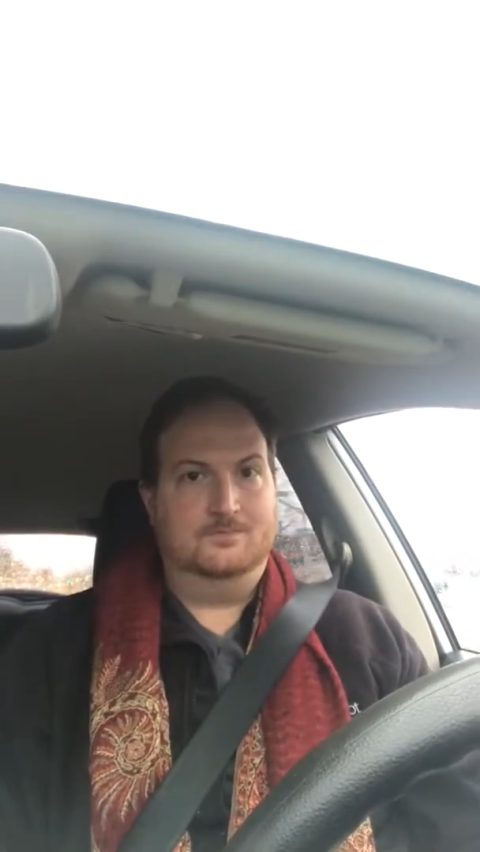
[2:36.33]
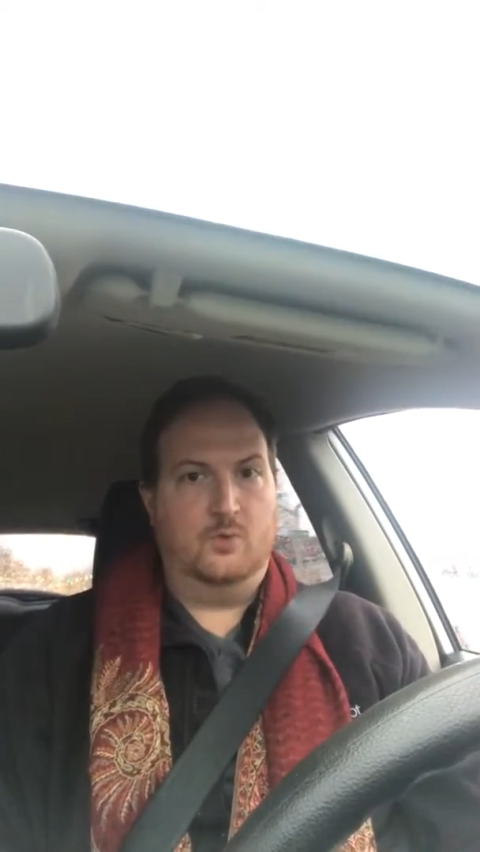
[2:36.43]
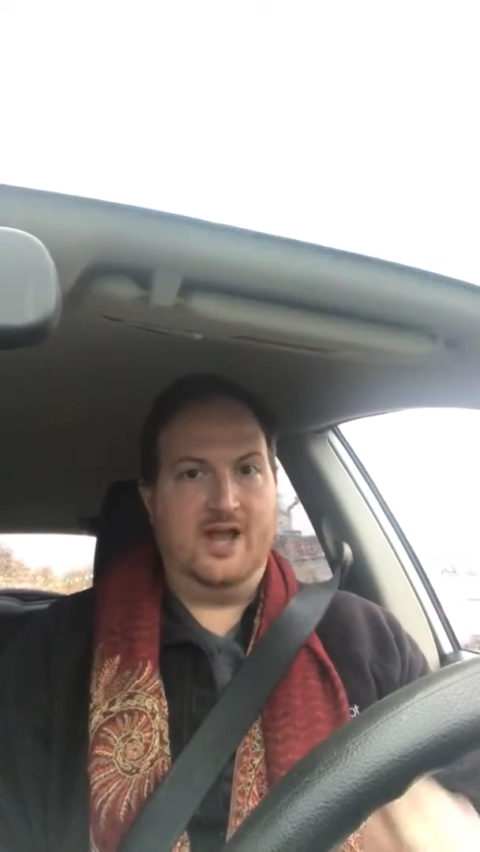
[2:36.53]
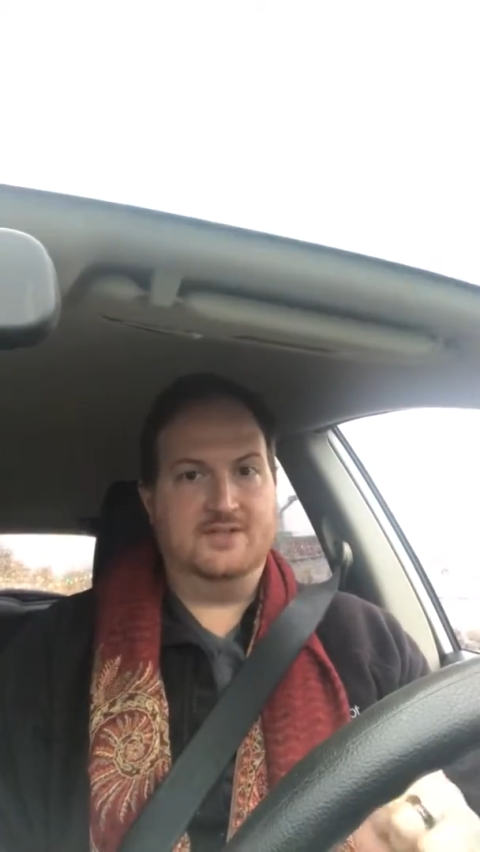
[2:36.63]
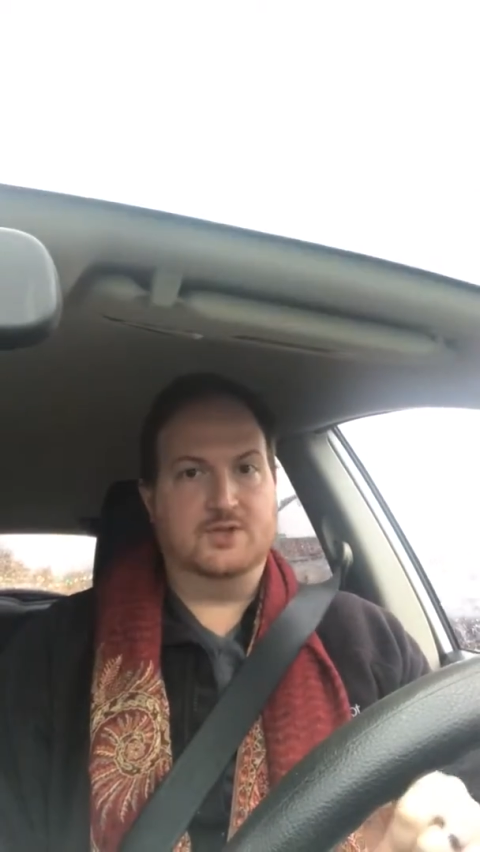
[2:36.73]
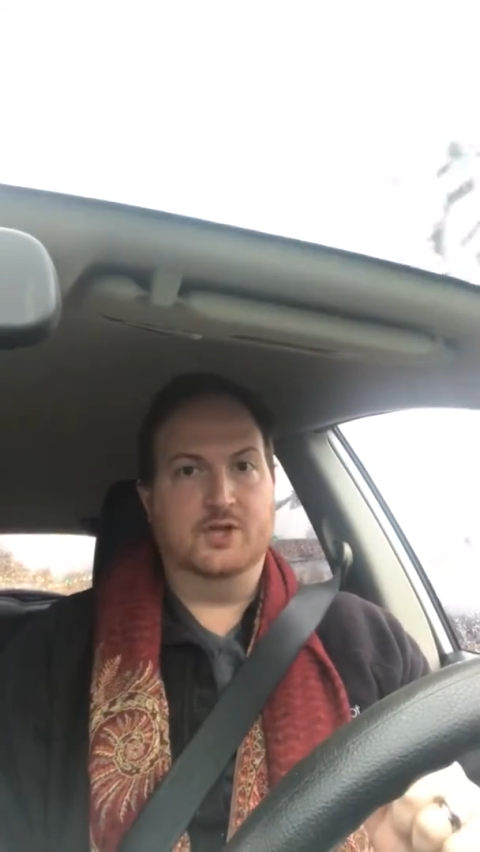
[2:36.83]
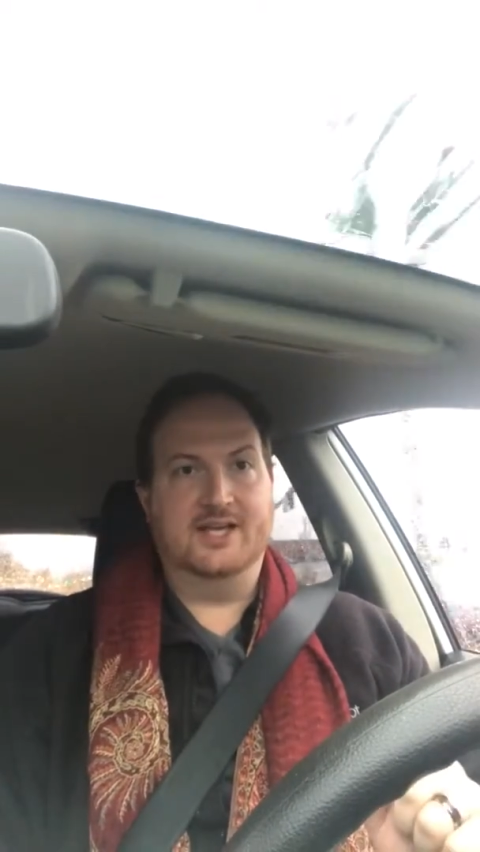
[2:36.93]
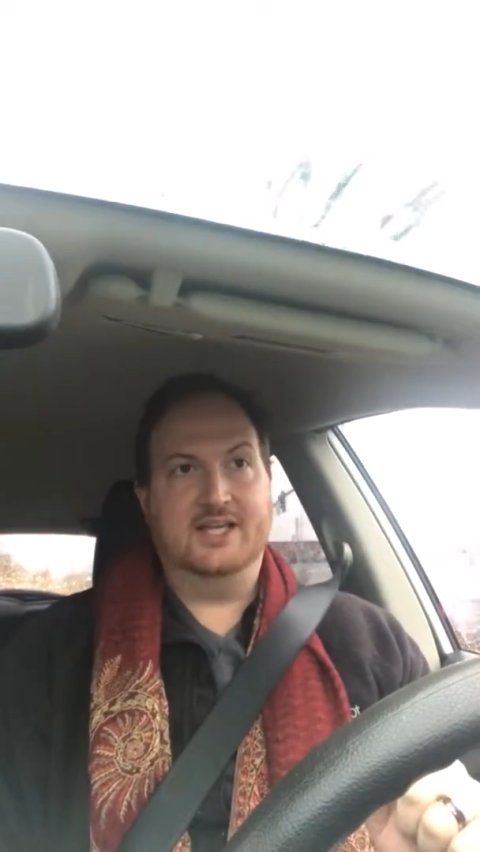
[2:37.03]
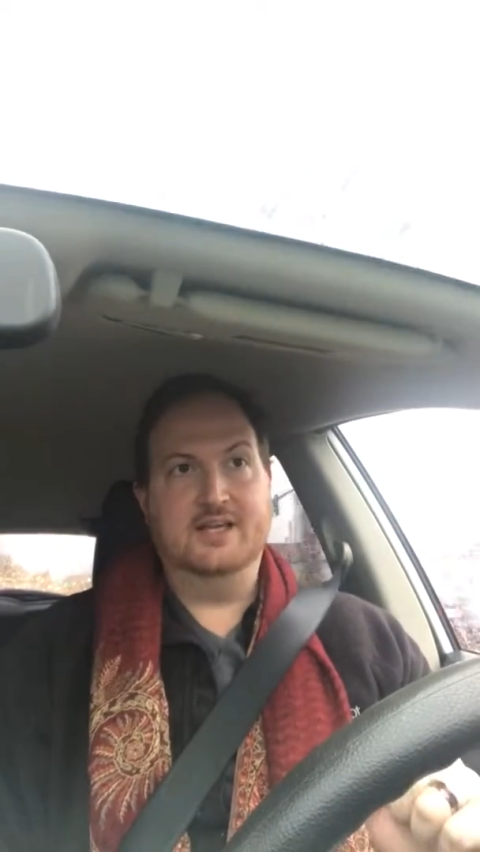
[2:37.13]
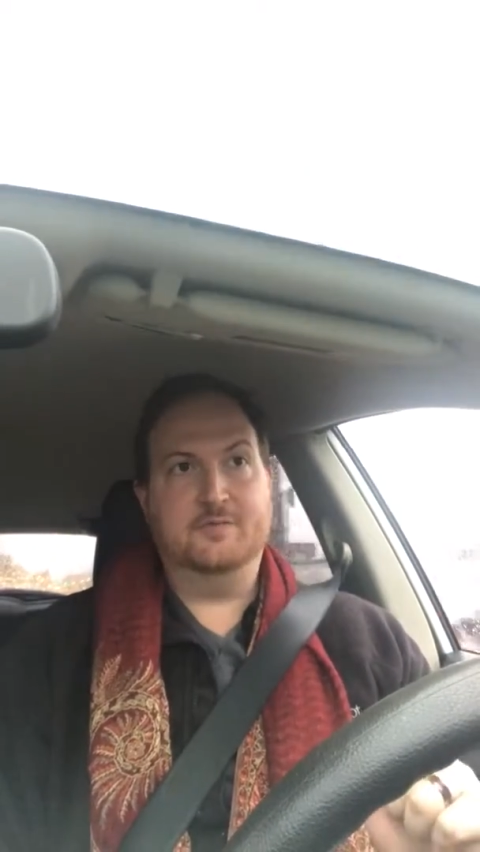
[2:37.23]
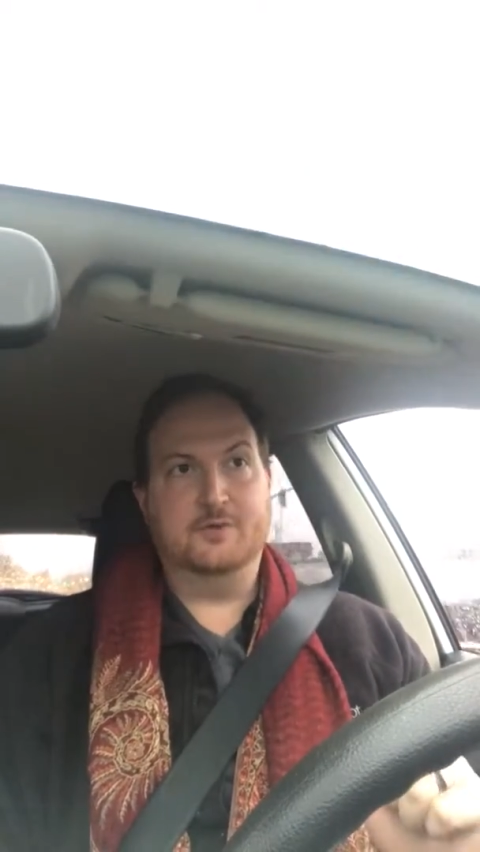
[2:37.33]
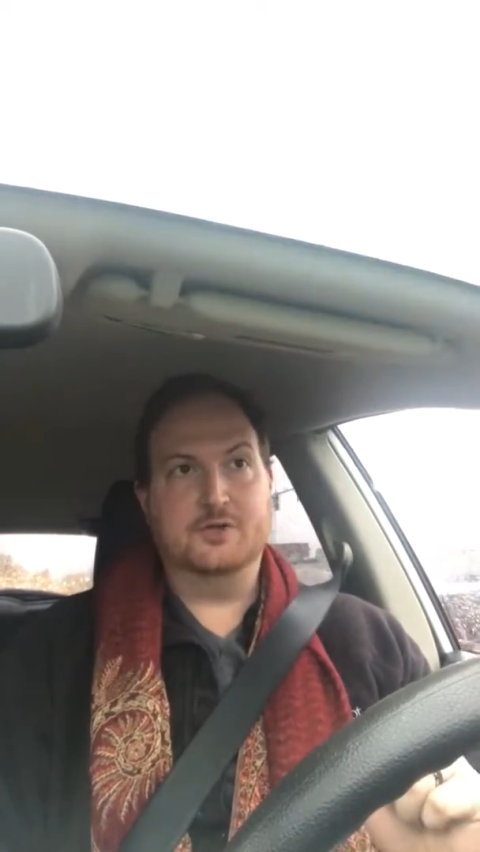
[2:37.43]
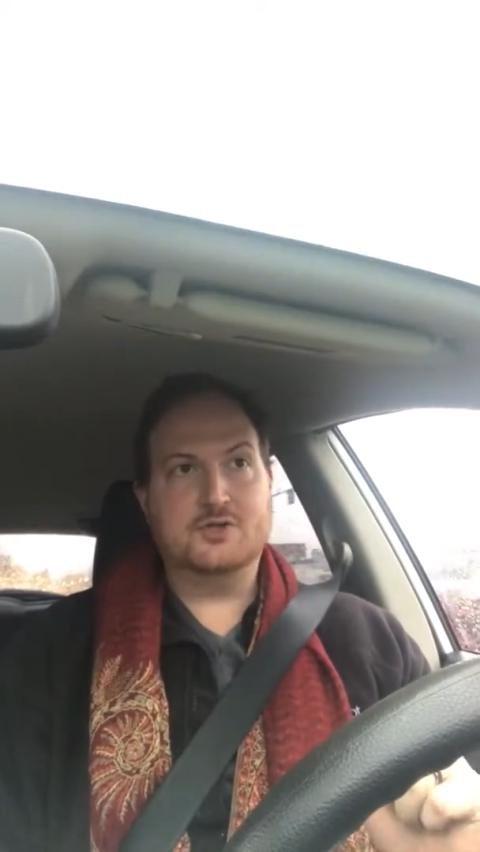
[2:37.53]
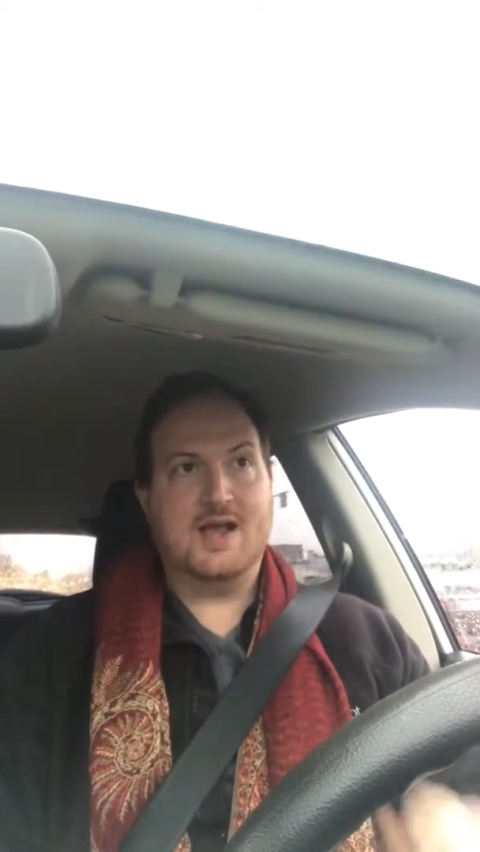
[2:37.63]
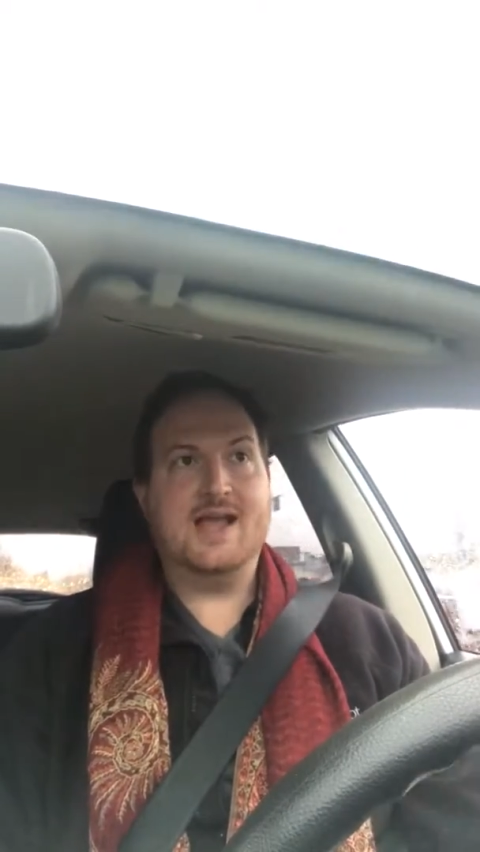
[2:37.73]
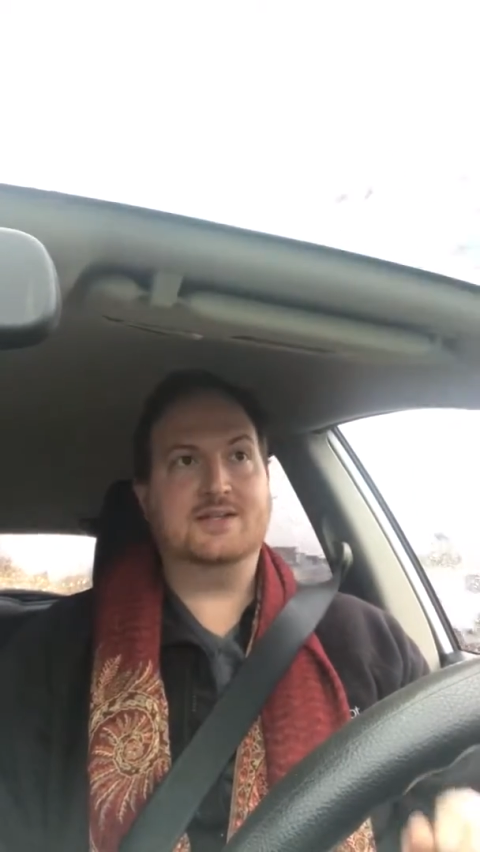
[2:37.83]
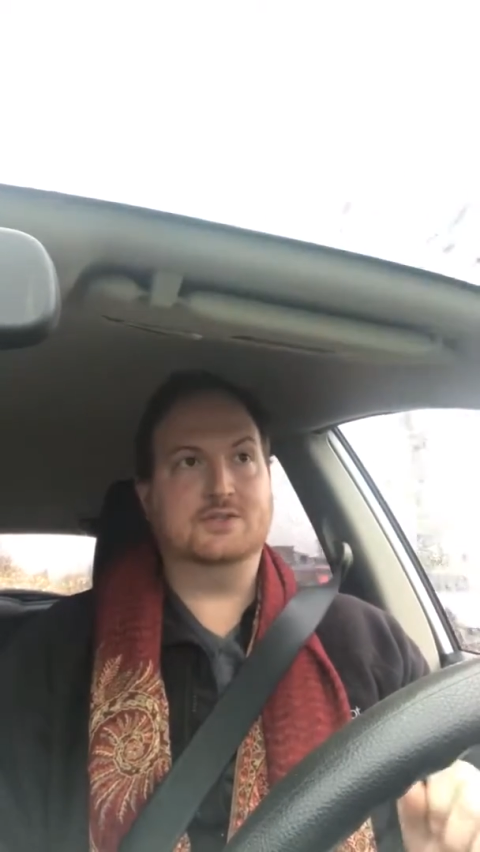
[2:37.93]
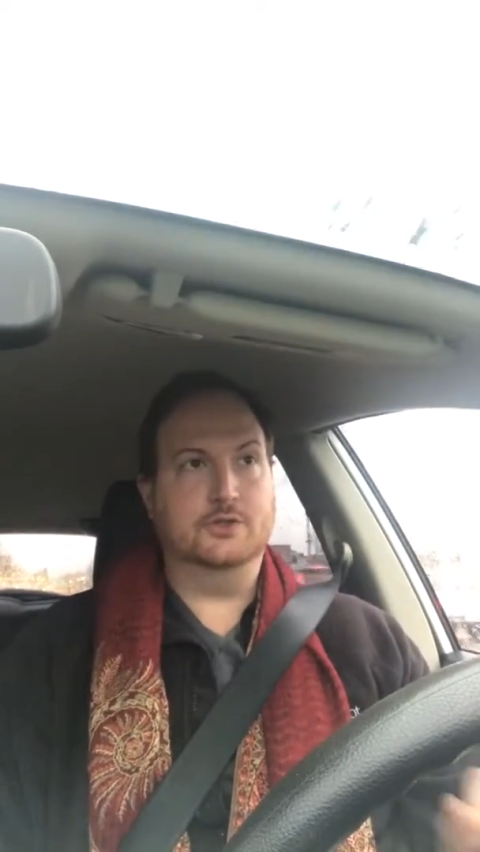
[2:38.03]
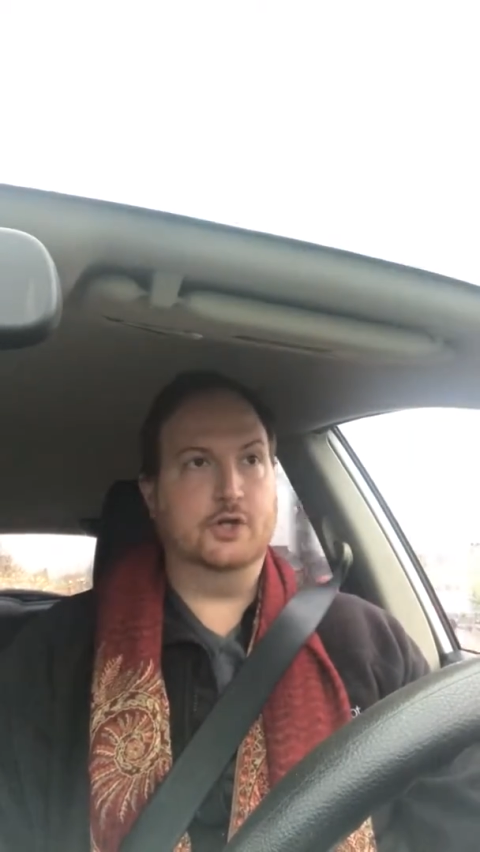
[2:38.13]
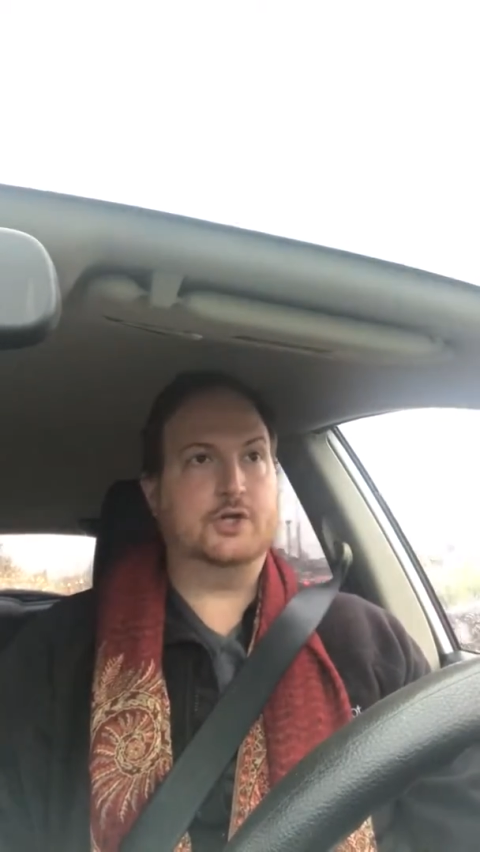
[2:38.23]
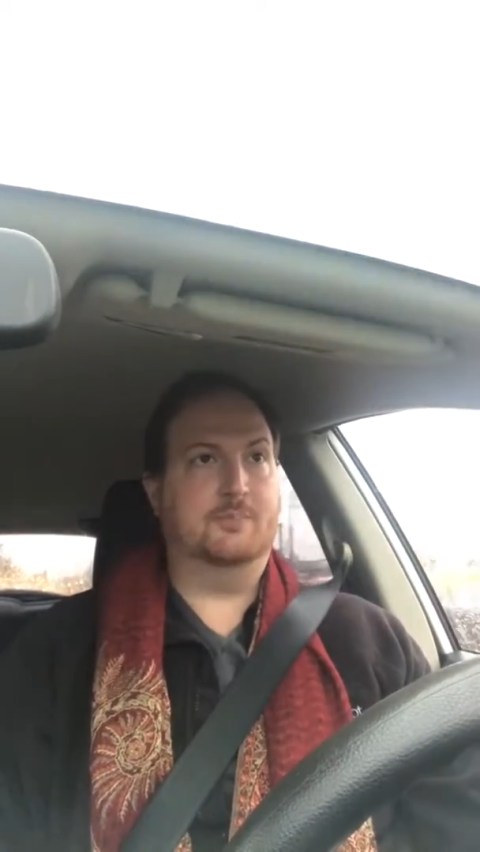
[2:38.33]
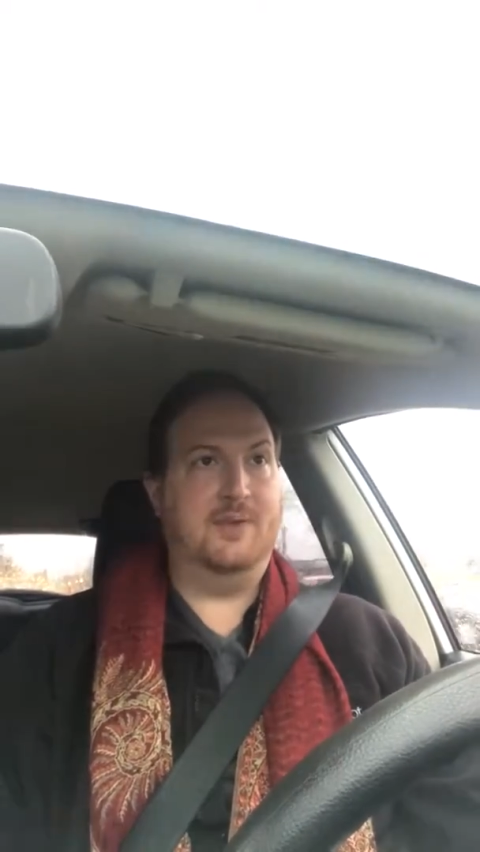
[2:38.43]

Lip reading: Right? So if you're trying to look